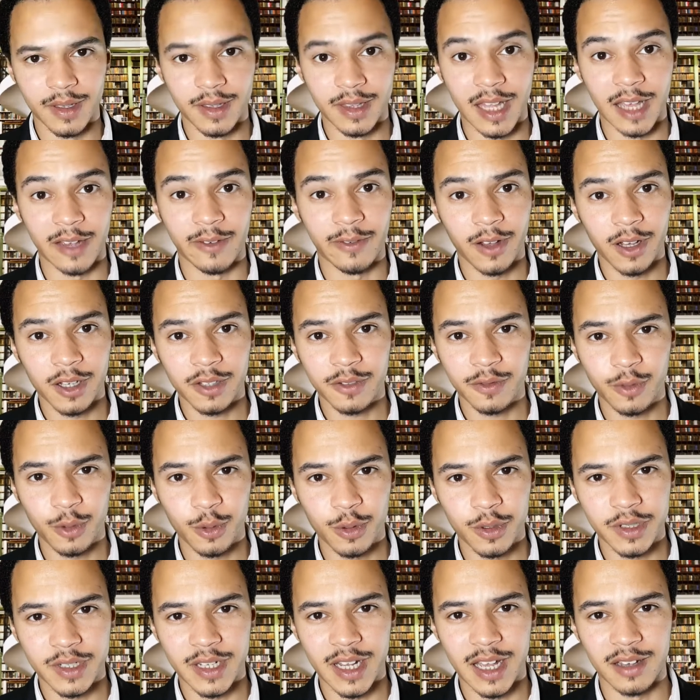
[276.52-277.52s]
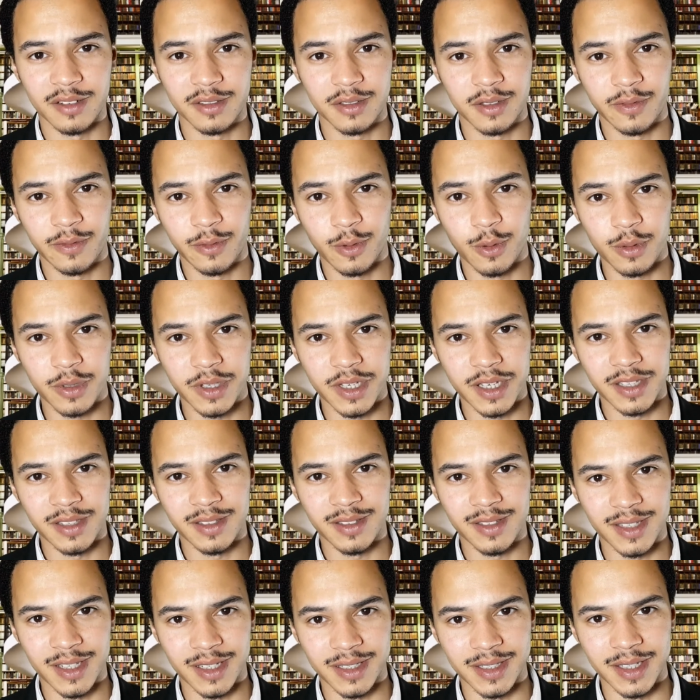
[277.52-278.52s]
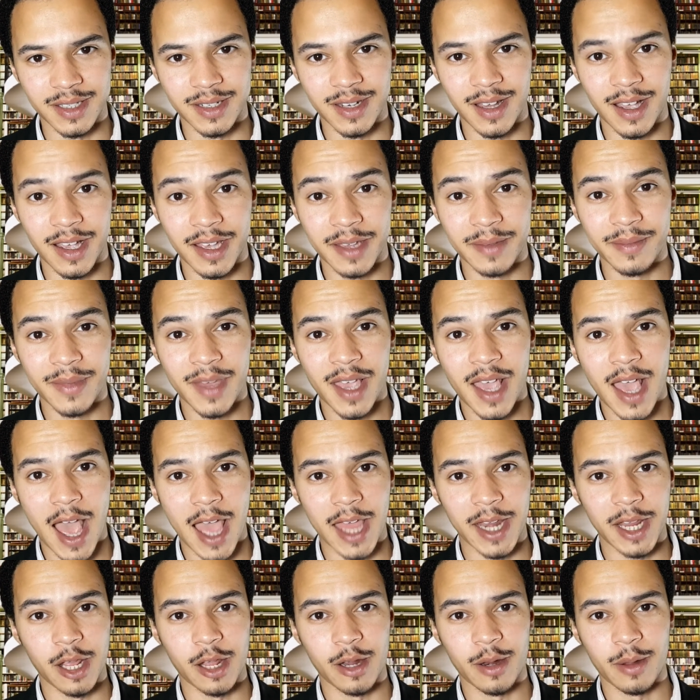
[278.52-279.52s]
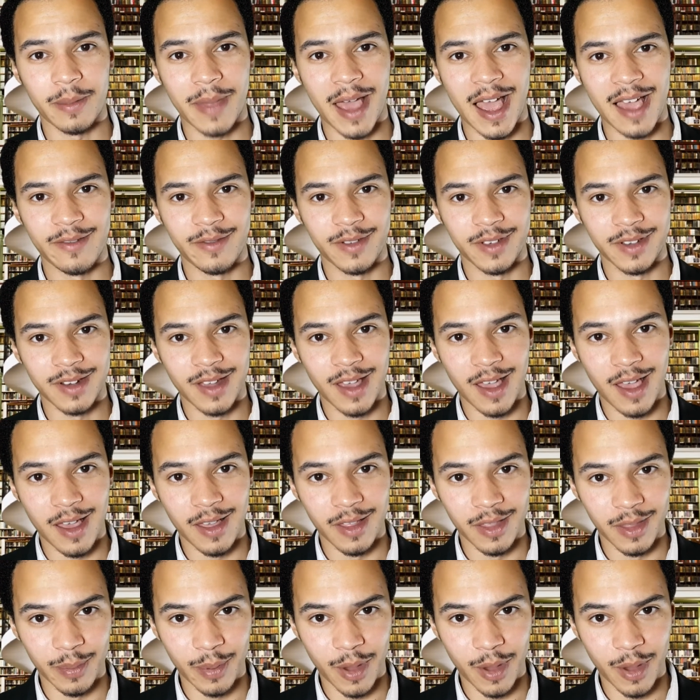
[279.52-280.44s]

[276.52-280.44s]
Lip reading: Now fast forward now to 1469, and you end up having the